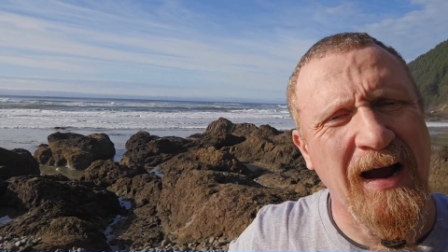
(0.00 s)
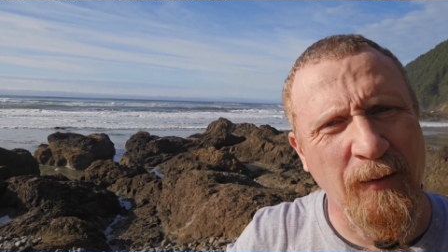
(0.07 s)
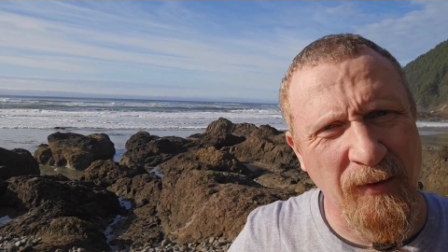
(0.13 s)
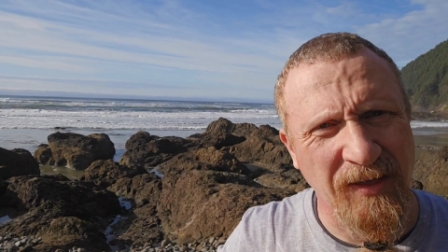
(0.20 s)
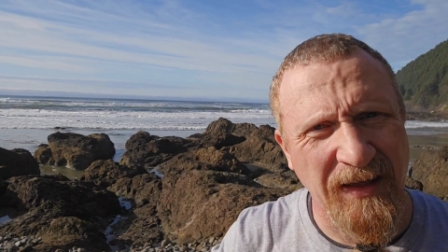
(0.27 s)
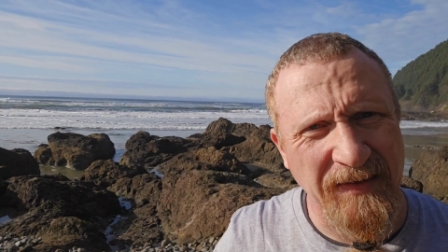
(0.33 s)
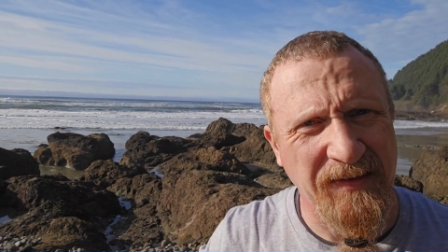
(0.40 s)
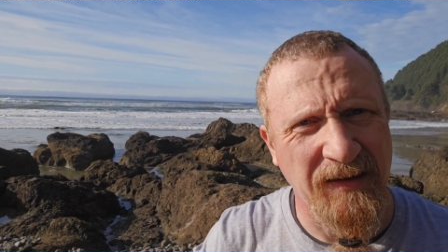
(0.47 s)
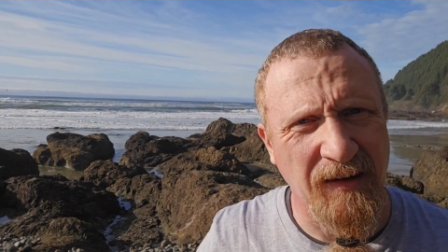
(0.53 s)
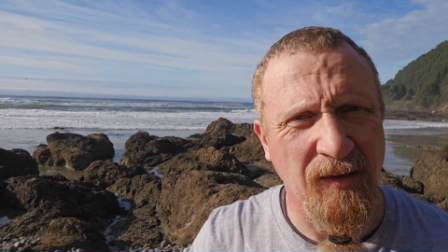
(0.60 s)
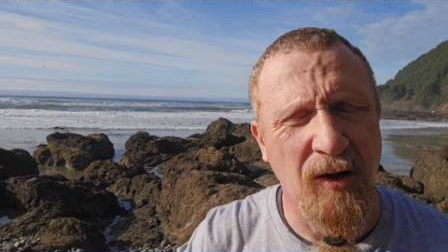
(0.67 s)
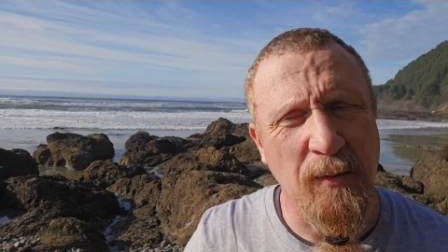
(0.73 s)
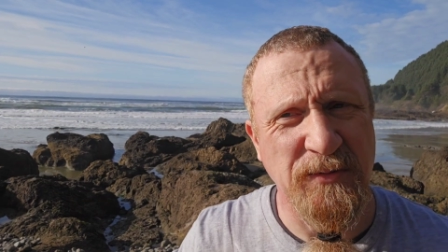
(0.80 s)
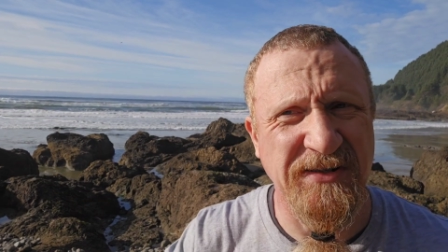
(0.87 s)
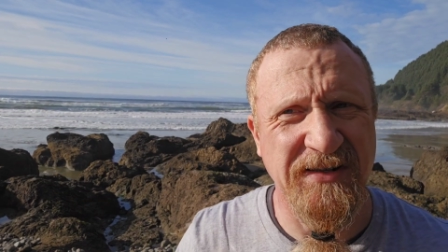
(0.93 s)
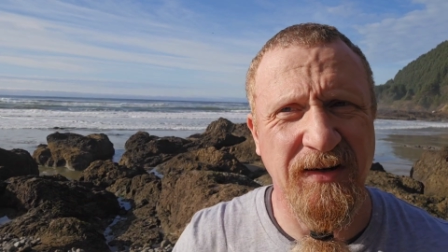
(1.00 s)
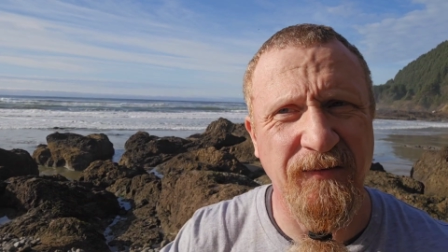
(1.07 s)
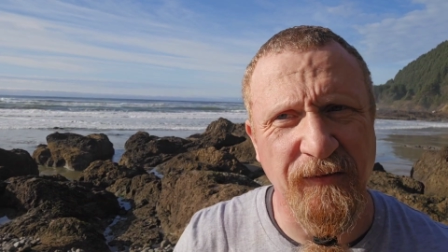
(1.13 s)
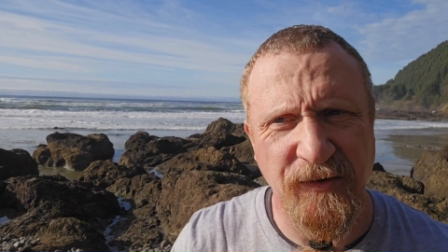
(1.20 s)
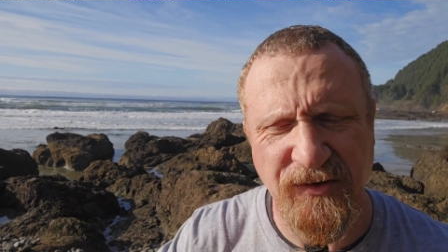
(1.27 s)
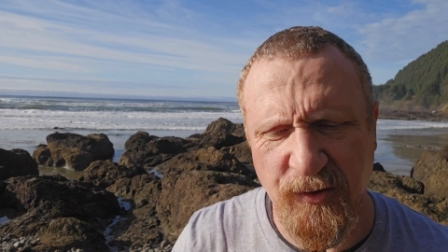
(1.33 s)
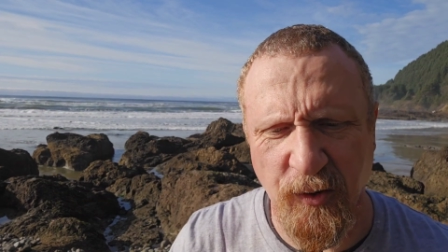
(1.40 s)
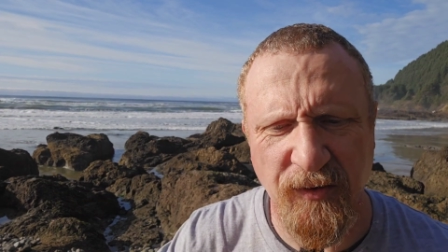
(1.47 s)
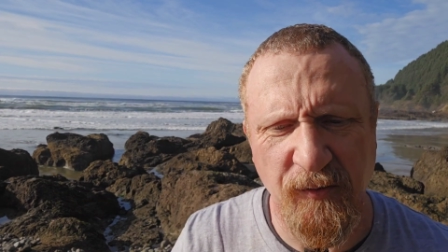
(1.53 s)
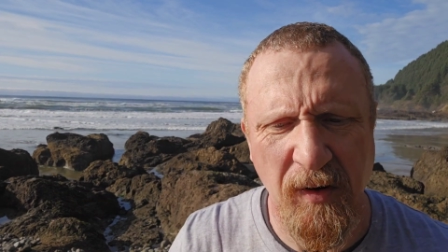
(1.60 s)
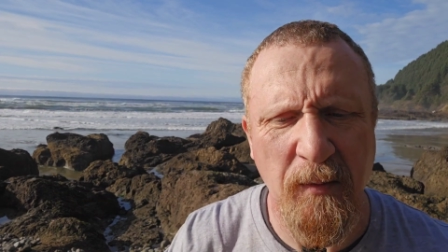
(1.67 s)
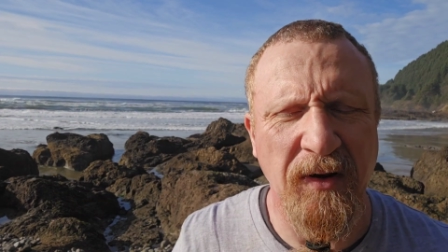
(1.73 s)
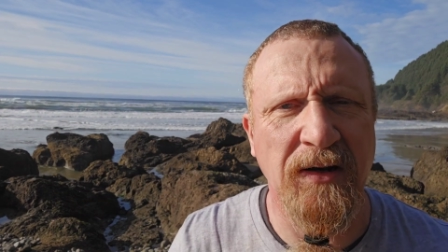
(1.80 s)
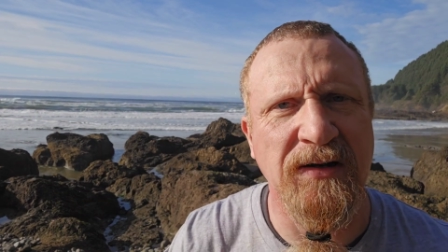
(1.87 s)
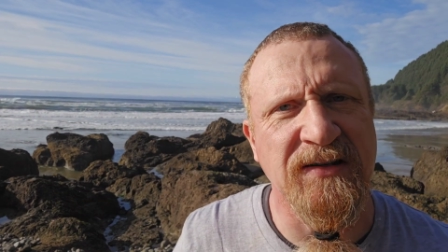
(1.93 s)
I would let the alum sit for two or
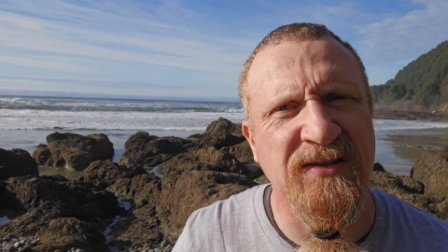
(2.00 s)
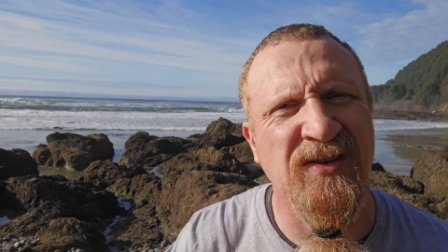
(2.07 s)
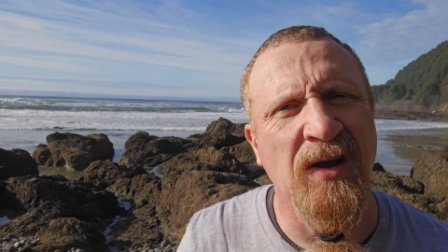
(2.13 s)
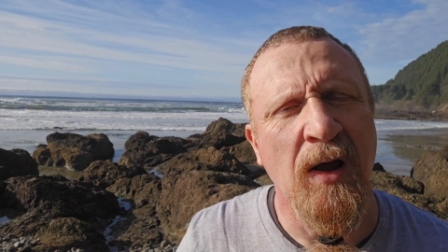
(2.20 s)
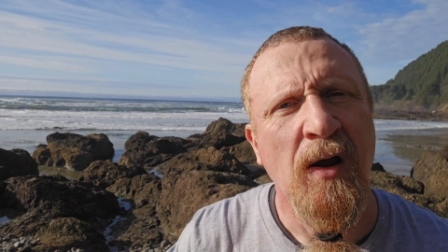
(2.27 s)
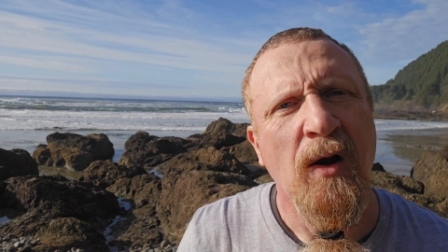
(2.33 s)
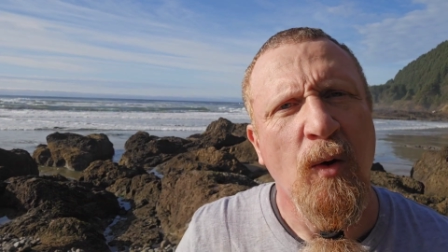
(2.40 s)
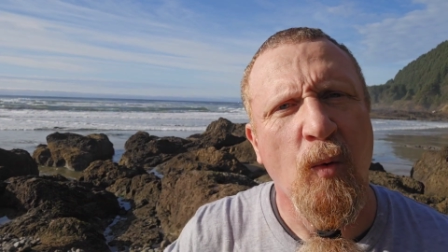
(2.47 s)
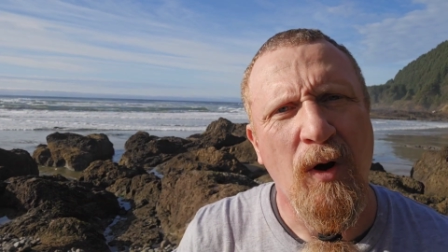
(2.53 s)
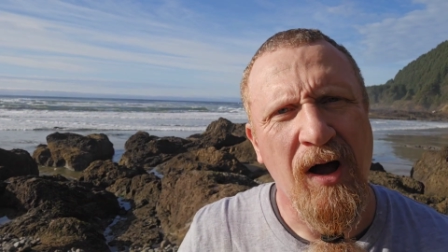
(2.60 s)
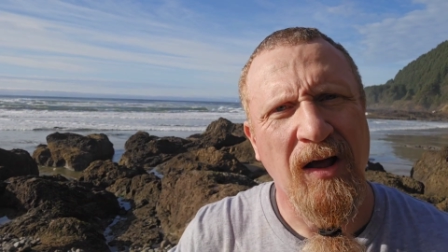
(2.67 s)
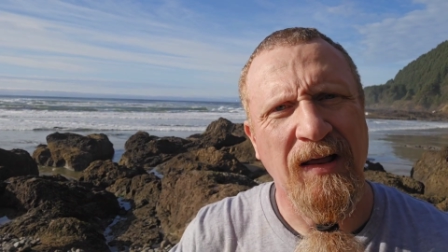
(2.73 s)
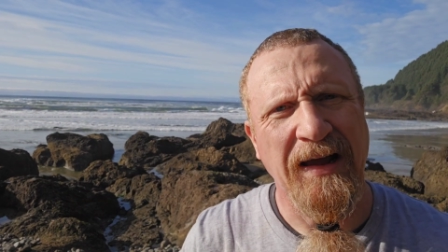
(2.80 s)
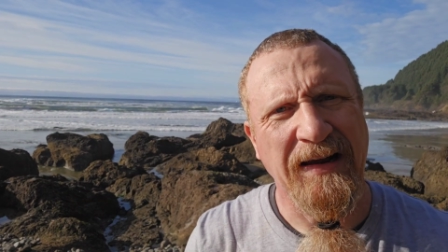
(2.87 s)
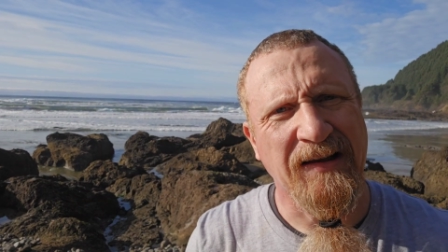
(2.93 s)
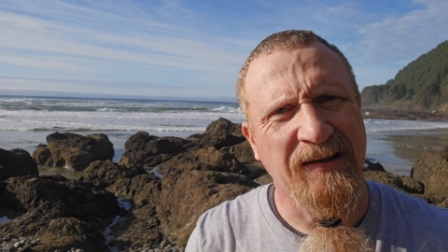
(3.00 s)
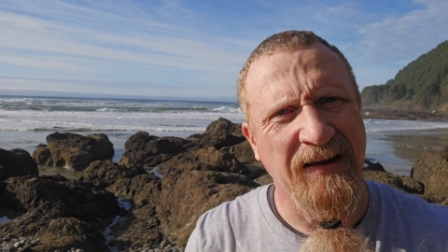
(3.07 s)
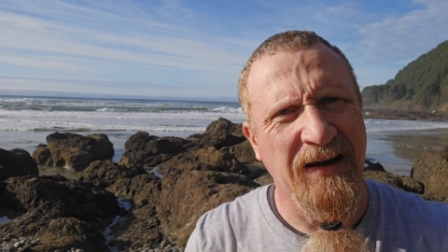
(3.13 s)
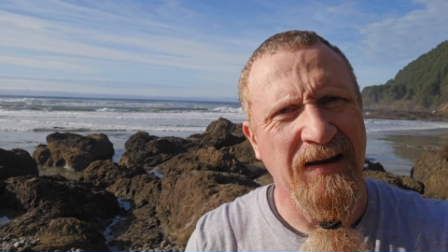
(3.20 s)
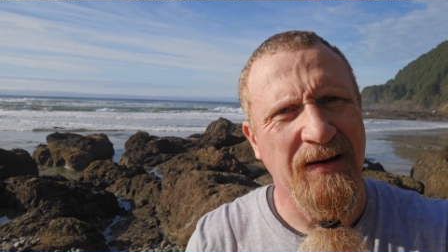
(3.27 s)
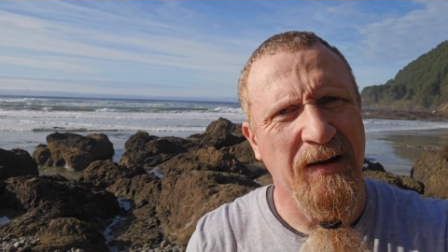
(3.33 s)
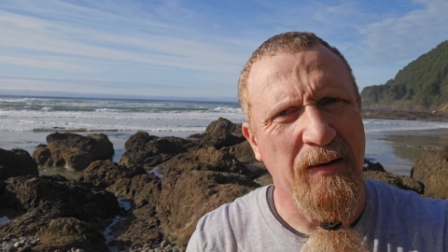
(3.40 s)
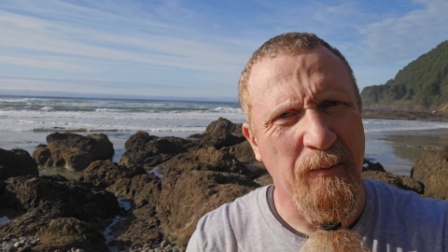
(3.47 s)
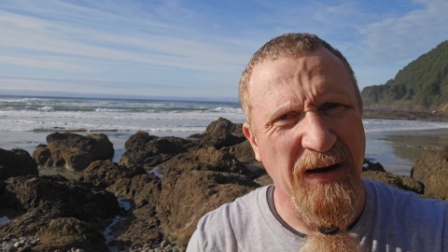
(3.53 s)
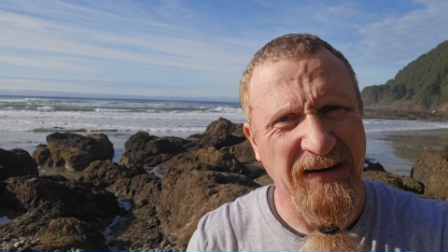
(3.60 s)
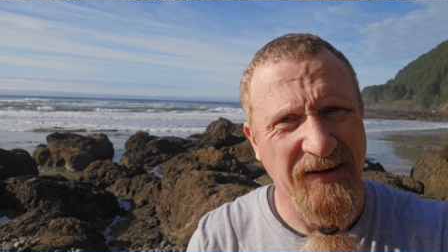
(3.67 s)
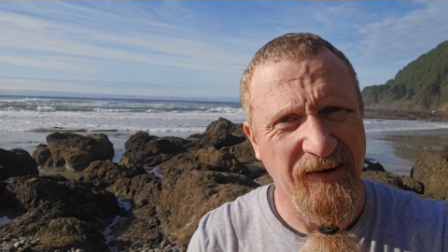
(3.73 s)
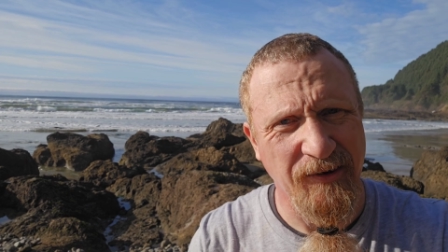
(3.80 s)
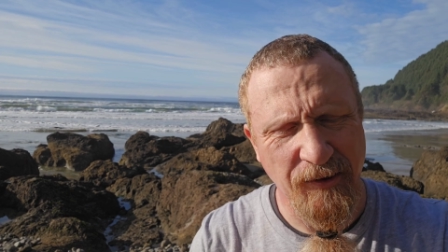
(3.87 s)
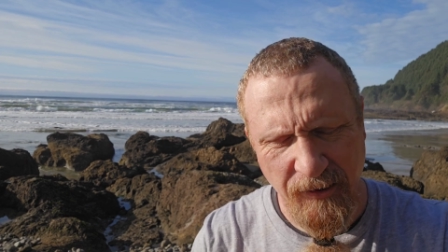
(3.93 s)
three minutes while I clean my
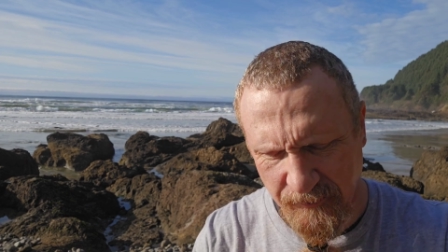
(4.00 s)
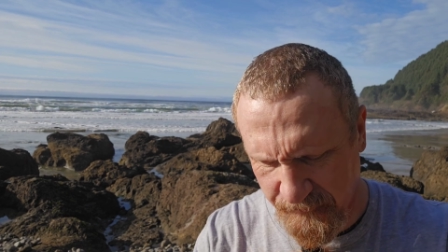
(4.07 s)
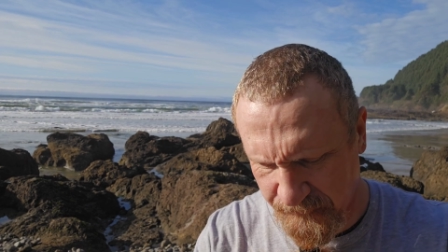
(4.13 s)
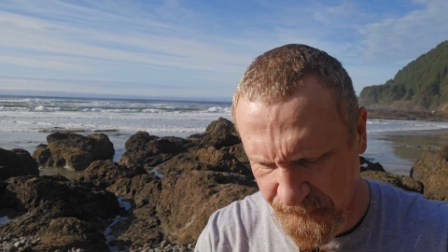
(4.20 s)
gear,